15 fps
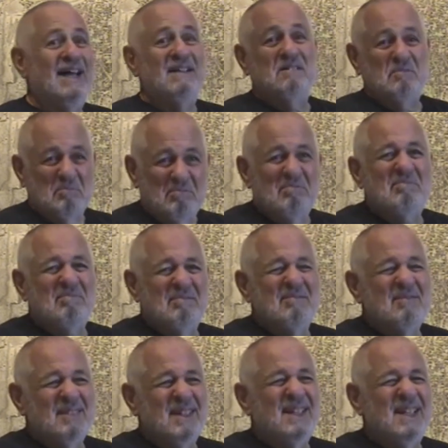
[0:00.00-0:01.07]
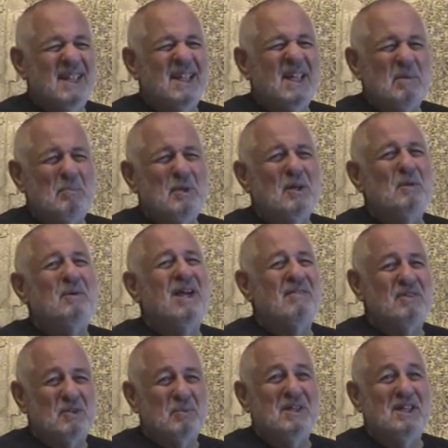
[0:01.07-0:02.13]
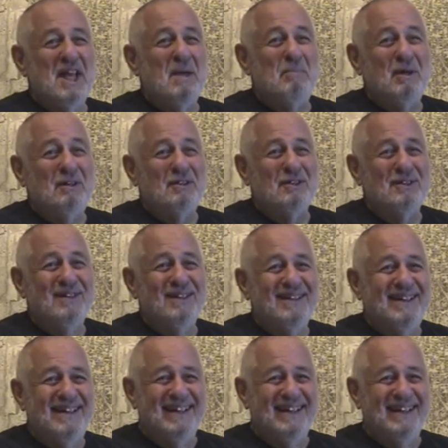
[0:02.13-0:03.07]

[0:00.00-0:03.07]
and leap year, we have a three day bender.